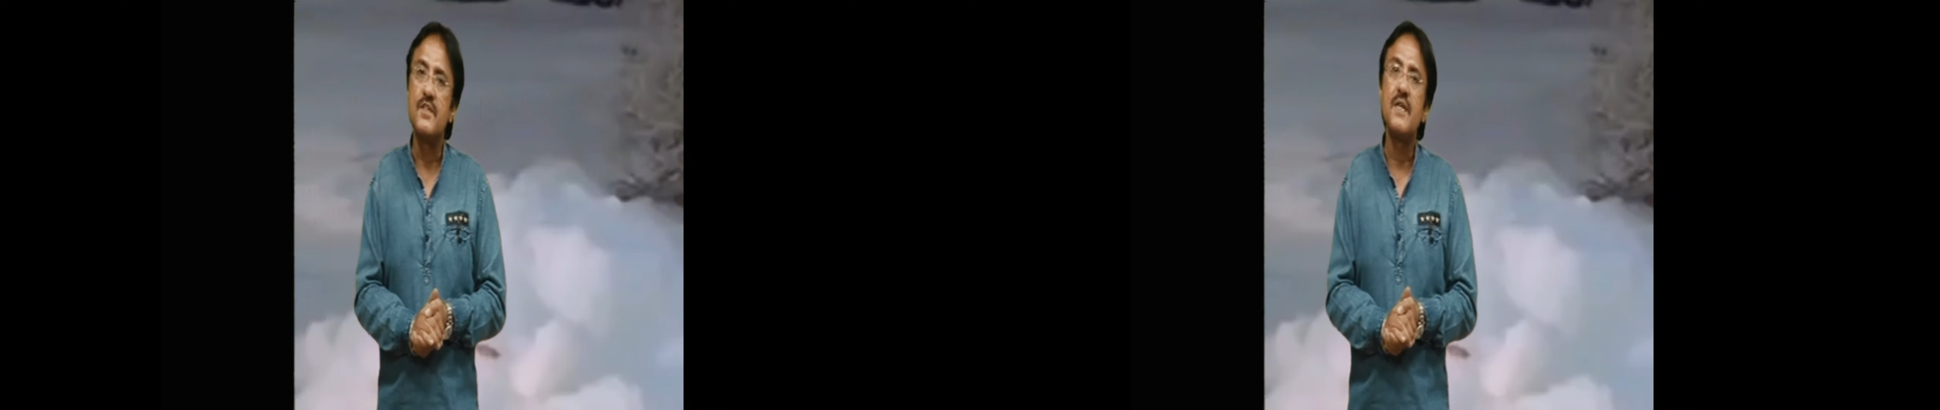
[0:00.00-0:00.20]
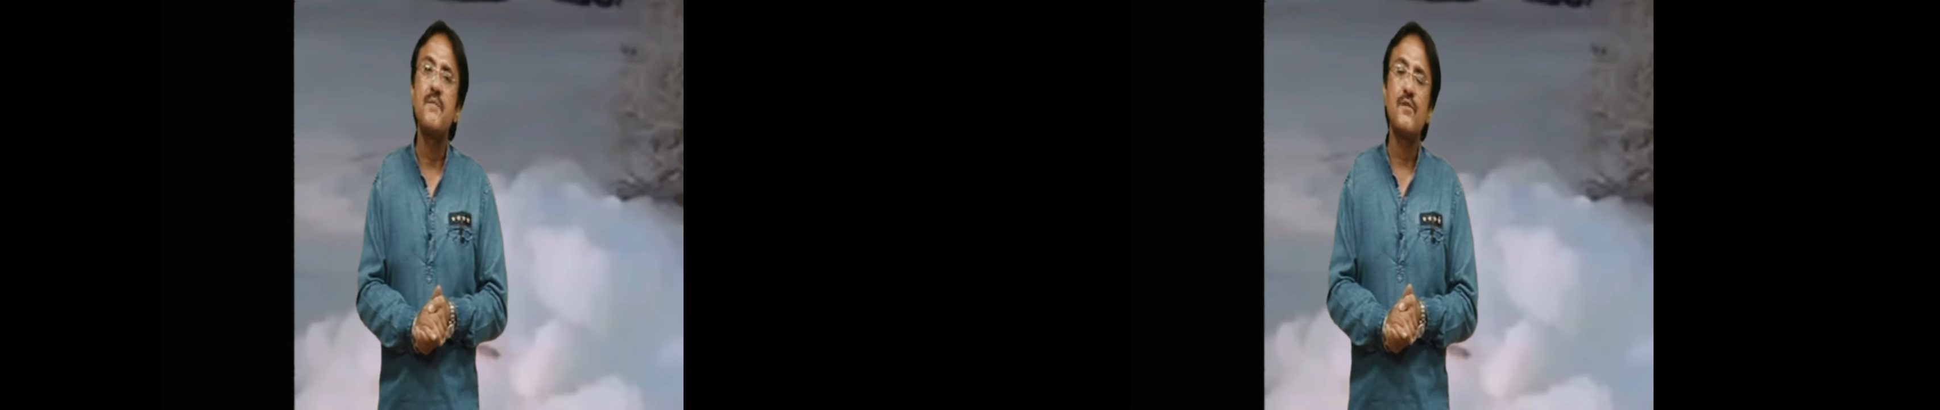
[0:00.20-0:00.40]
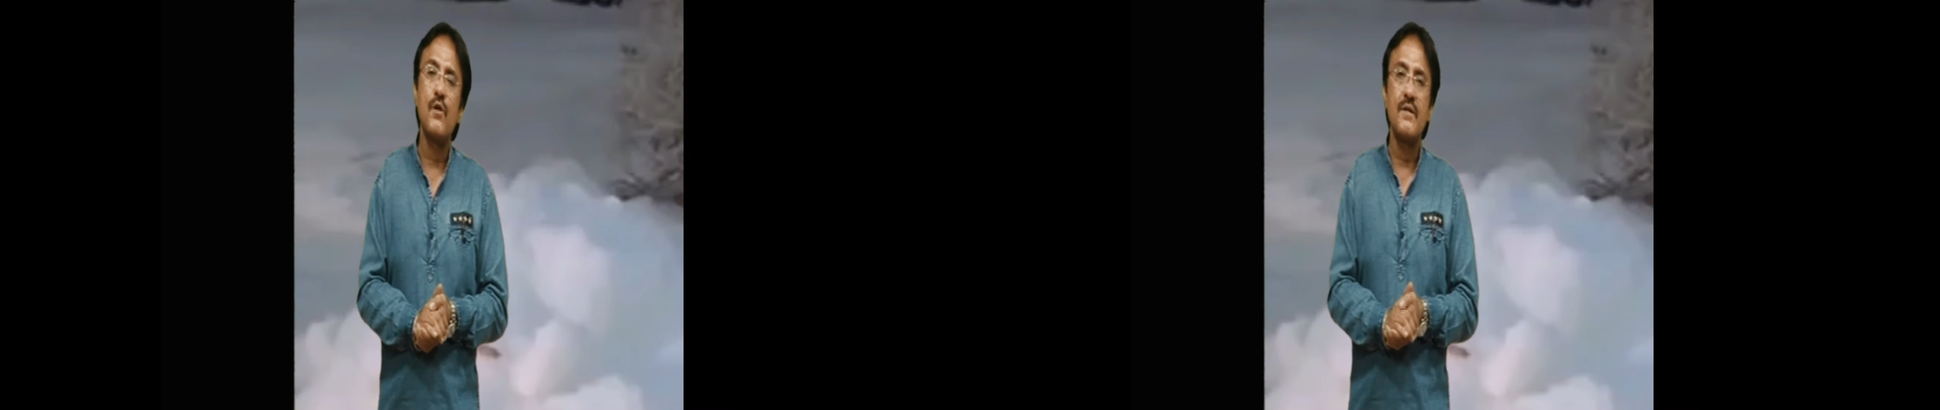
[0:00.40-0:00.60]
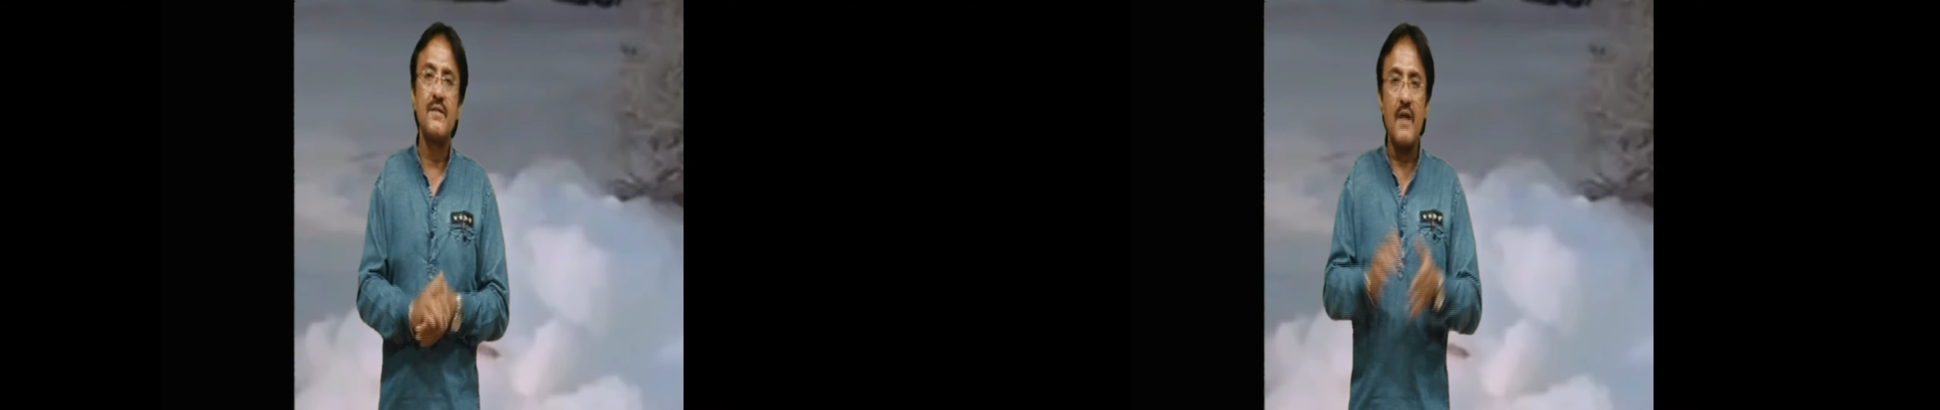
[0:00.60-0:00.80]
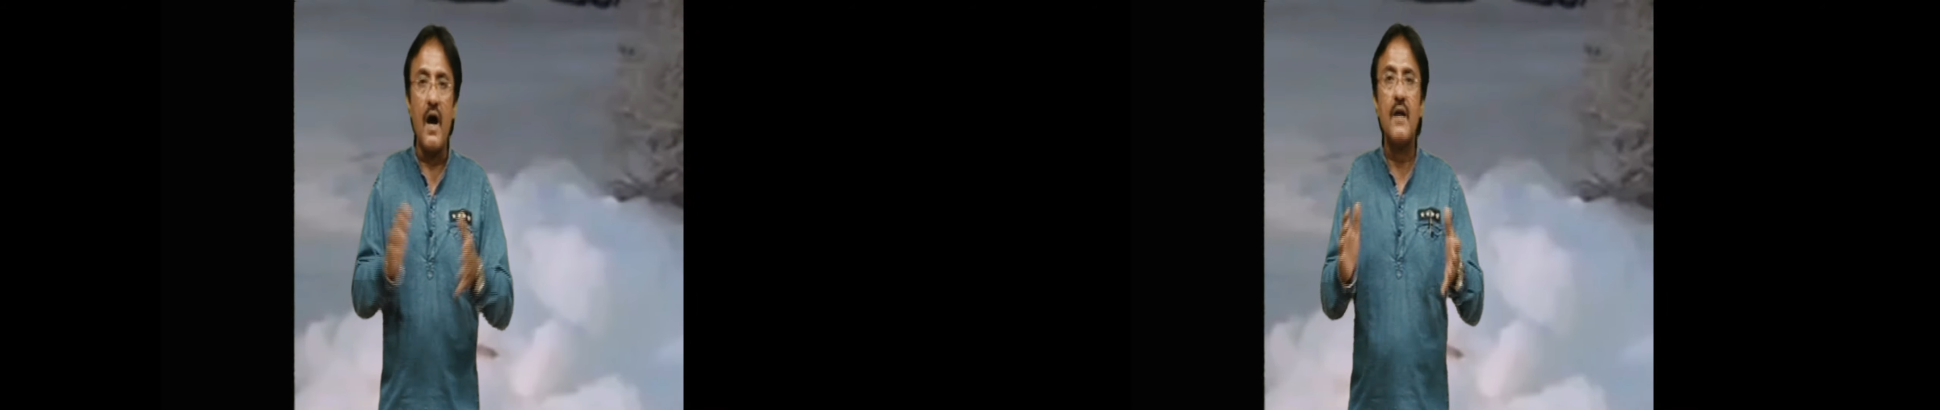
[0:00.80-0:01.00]
Mr.
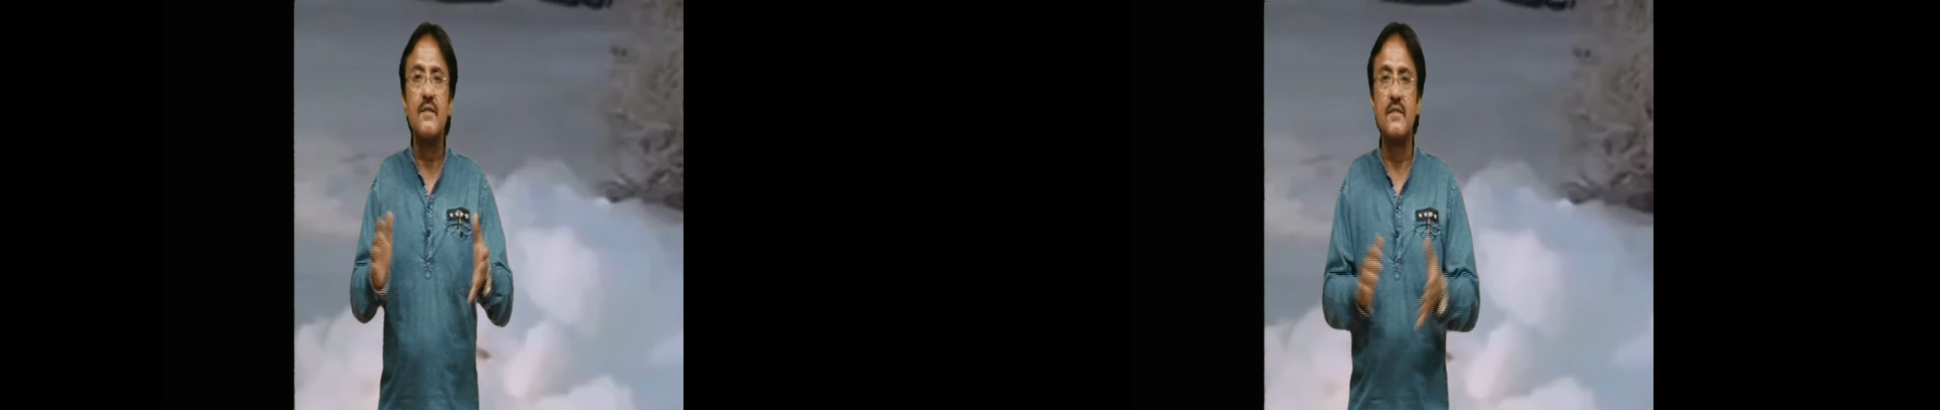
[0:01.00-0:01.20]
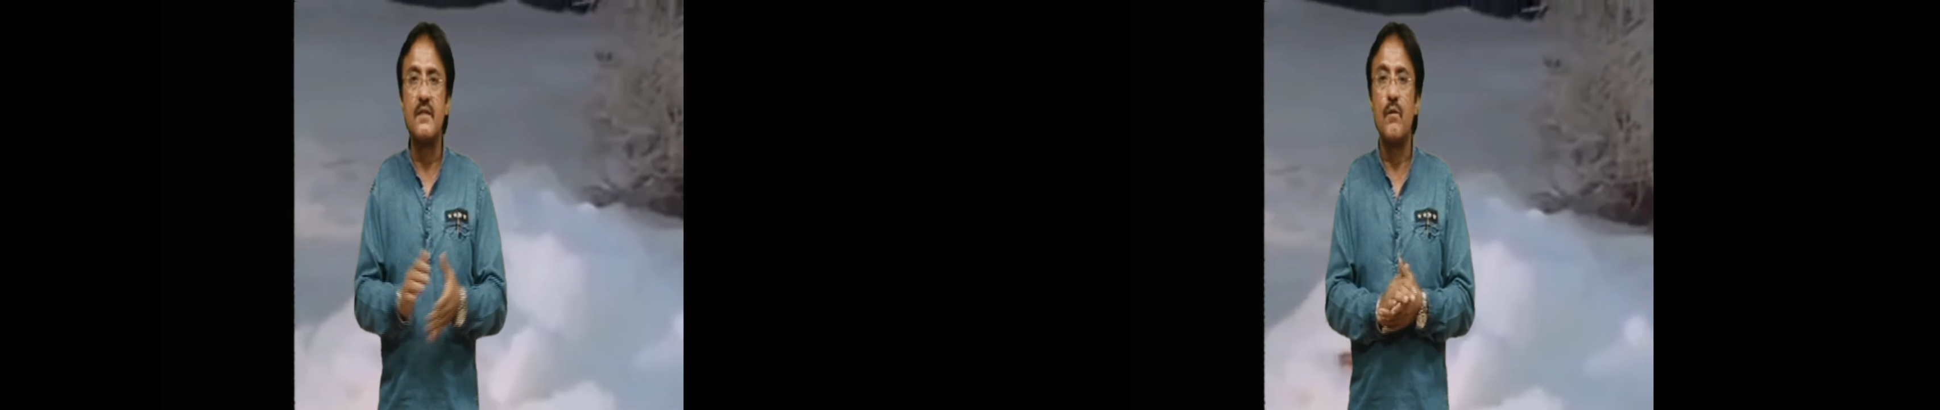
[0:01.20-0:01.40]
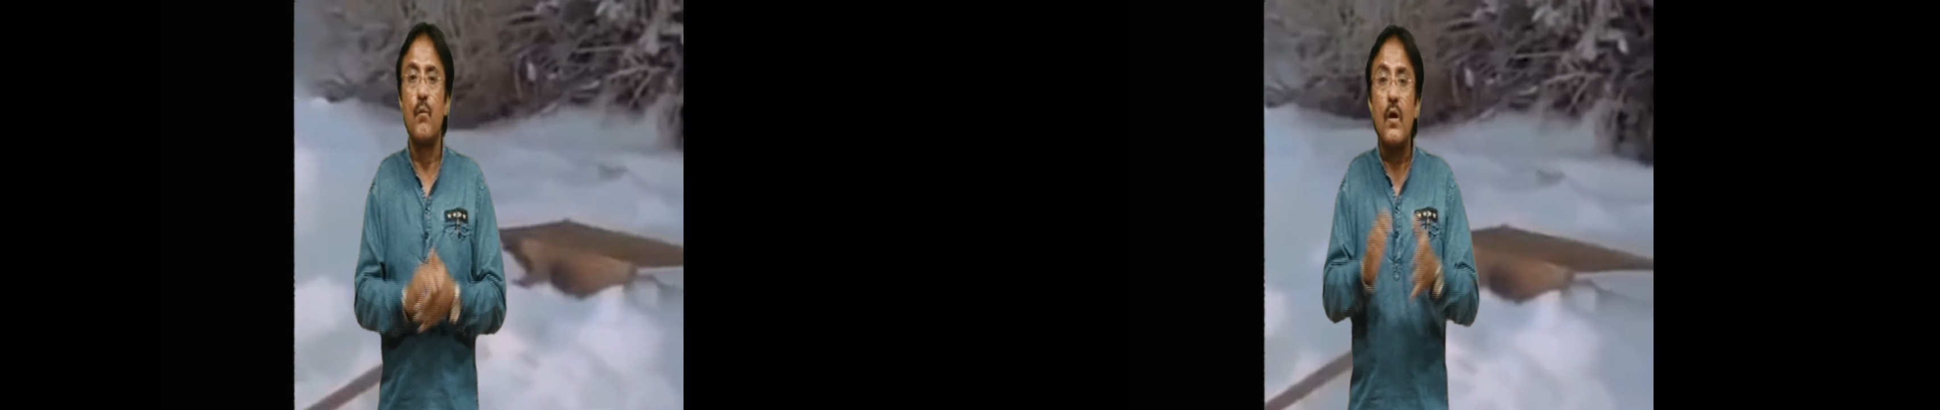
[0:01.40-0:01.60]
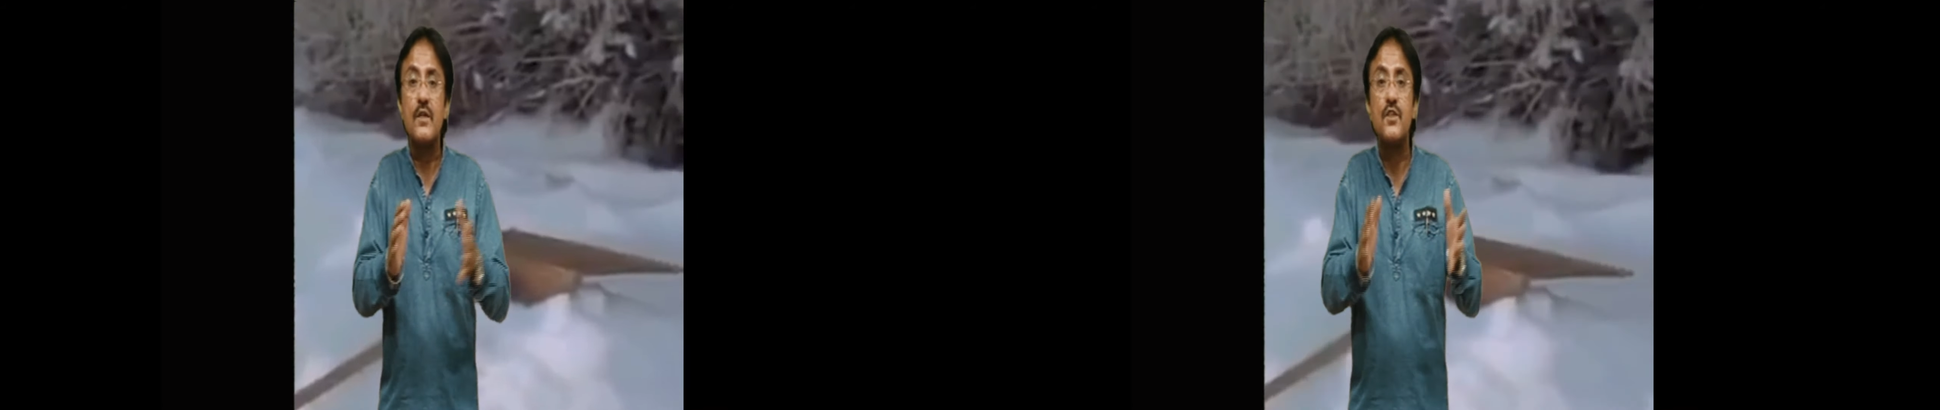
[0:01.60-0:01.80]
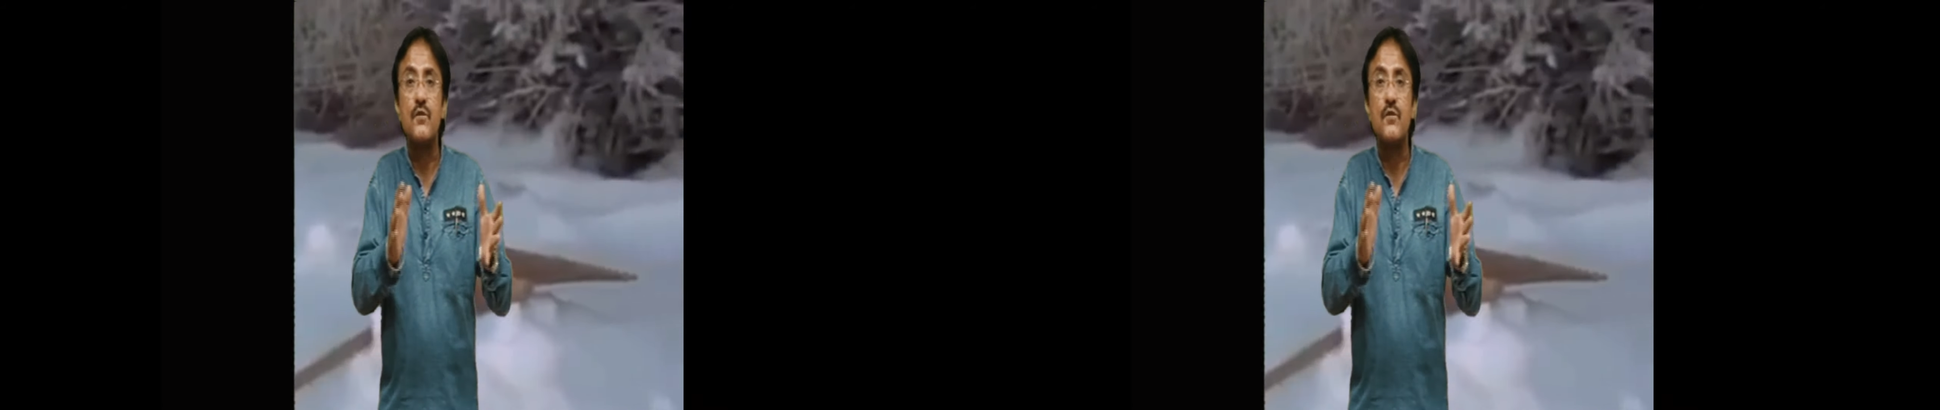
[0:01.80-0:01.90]
James Lawrence asked her